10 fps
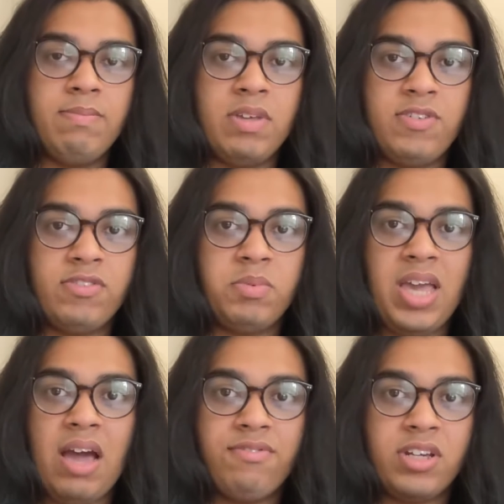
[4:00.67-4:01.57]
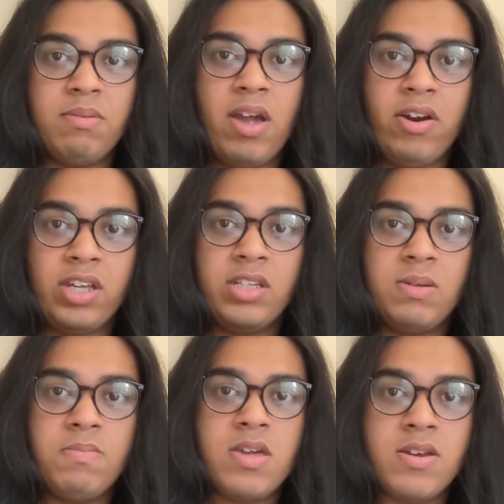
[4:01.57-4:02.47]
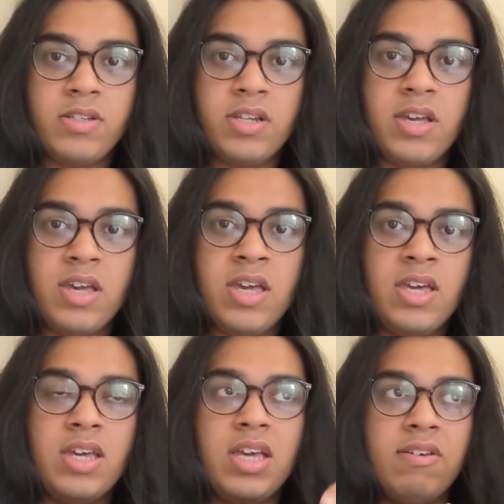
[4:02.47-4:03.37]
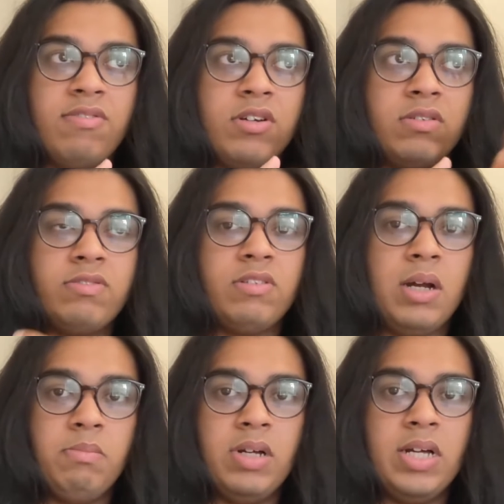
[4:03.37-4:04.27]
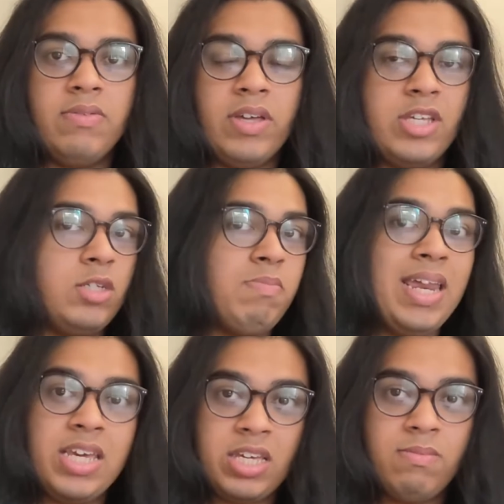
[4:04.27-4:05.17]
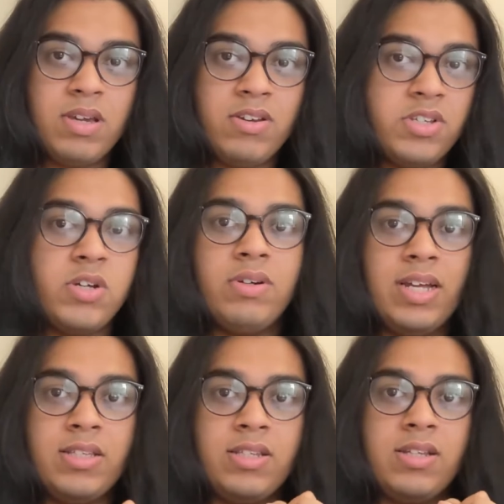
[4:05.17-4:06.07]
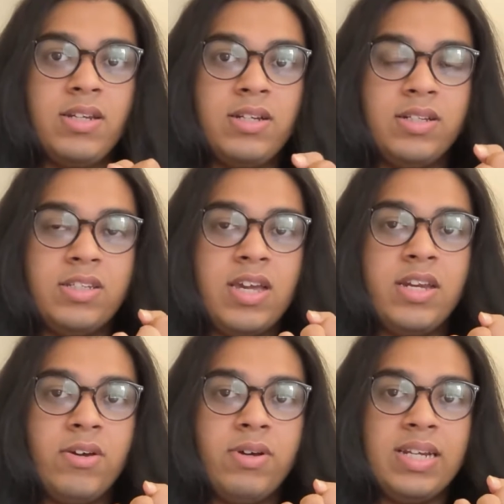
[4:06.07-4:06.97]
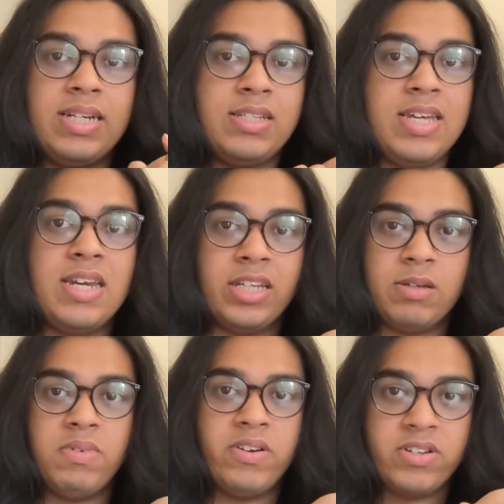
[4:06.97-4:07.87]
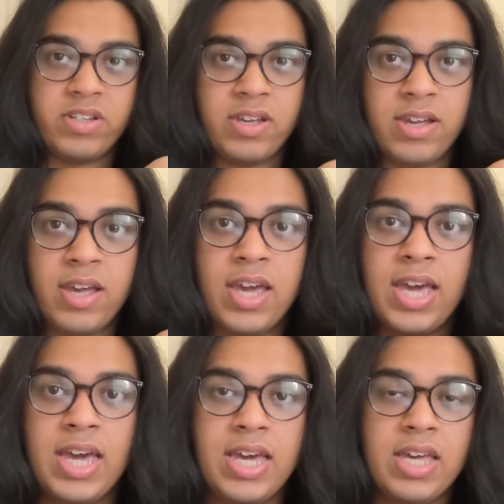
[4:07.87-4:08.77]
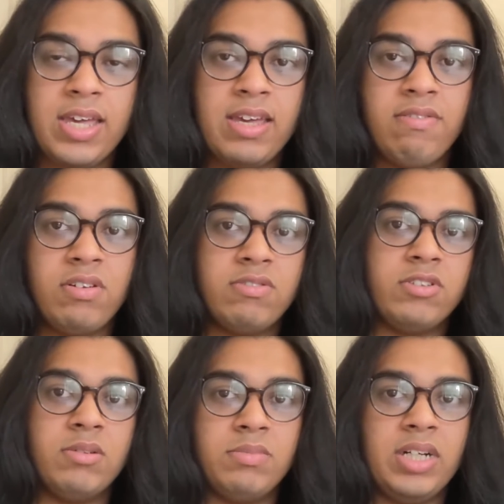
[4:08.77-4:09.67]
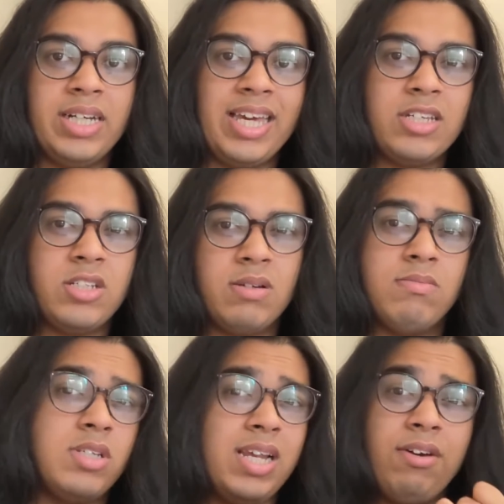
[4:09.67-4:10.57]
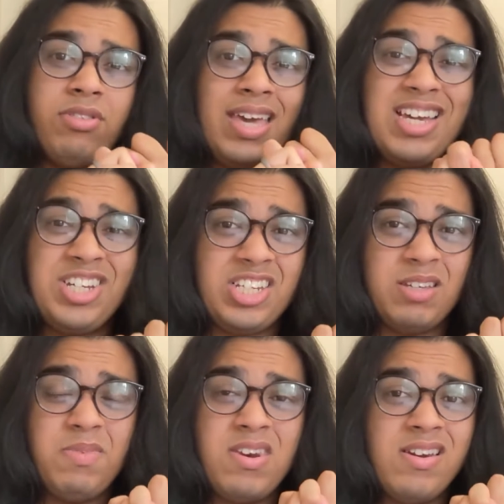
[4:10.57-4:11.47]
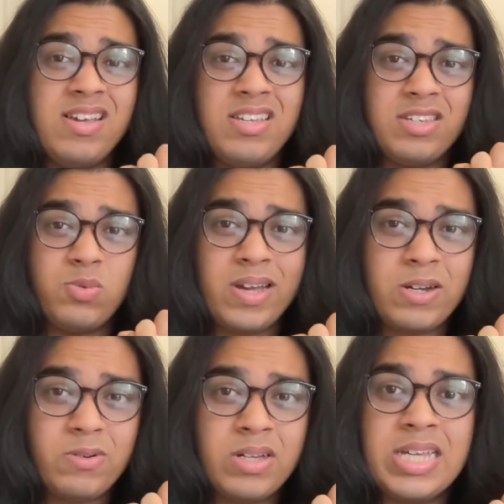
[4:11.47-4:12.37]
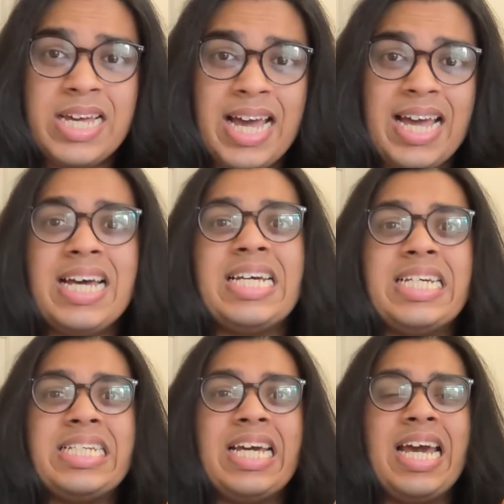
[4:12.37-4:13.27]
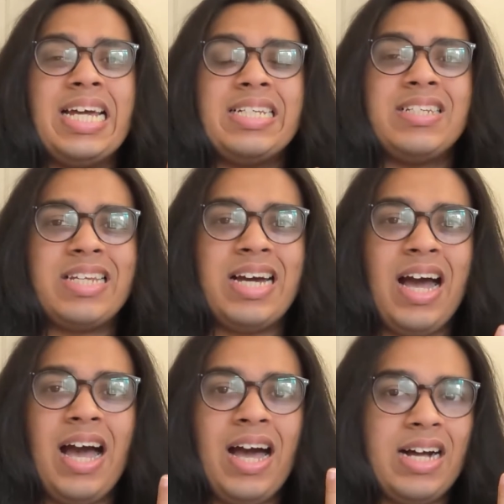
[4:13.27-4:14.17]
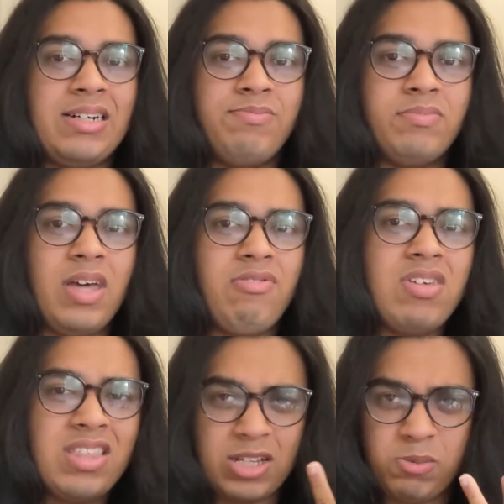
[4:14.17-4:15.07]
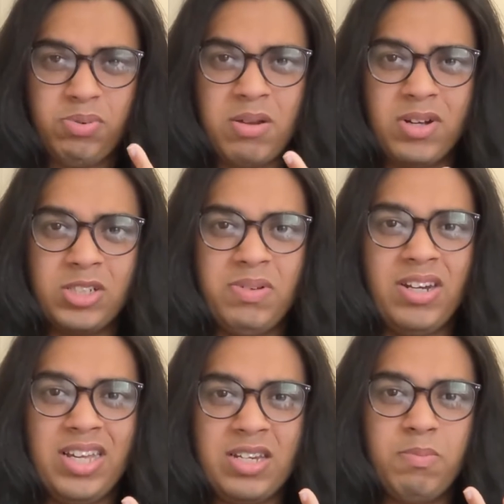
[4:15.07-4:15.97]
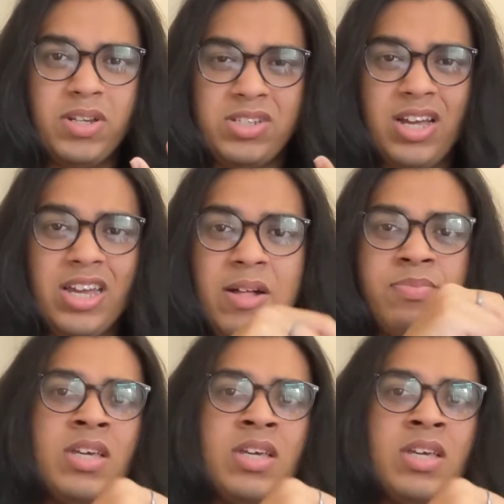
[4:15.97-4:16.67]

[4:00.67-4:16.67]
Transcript: if you're from the African American community, if you're from the Hispanic community or Latina community, if you're from I guess some South Asian communities as well, and I think that's pretty much about it. But it's like